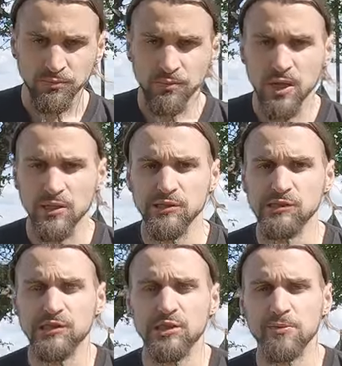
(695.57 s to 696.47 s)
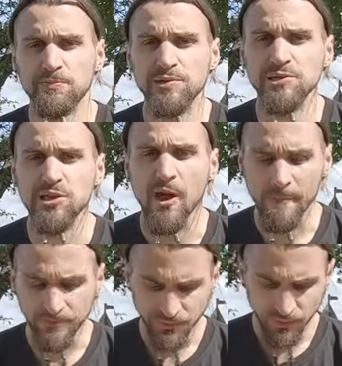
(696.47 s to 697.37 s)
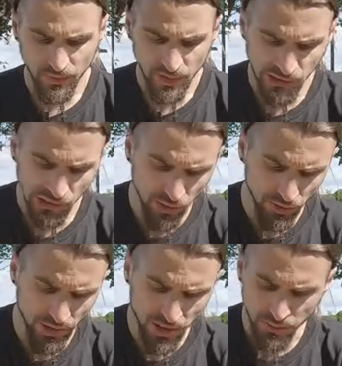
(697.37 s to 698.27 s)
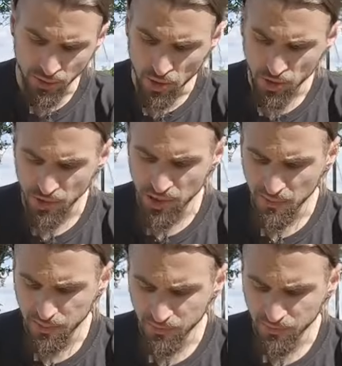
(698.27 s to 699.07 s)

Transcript: I can see that the pita has already broken up.